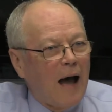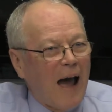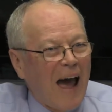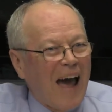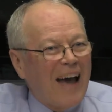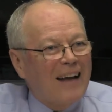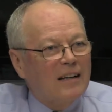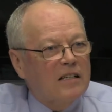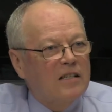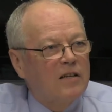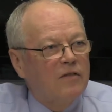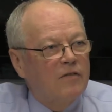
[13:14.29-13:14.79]

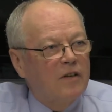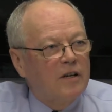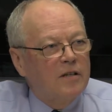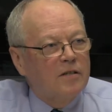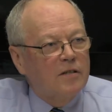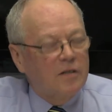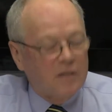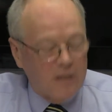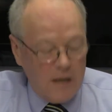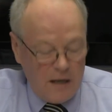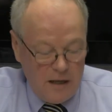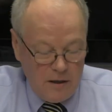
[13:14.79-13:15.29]

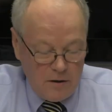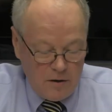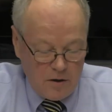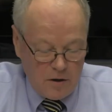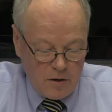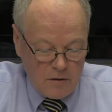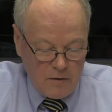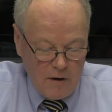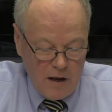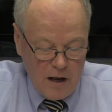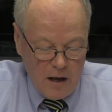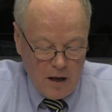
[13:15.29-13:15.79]
activists in
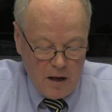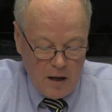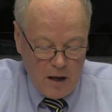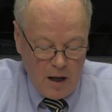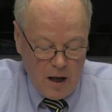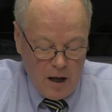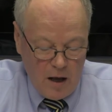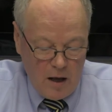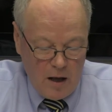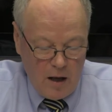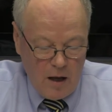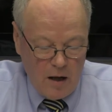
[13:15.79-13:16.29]
Korea
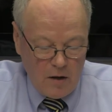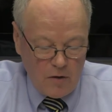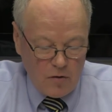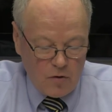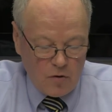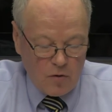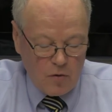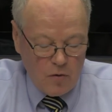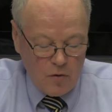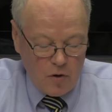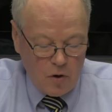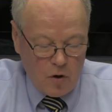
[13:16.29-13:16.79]

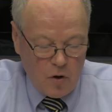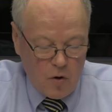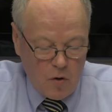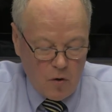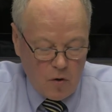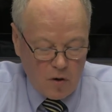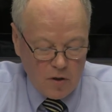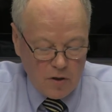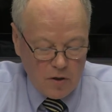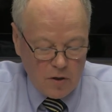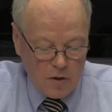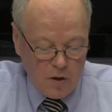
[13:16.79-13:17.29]
through the
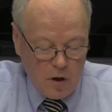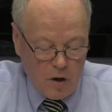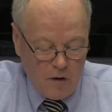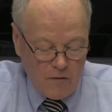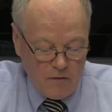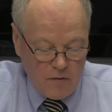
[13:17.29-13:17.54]
course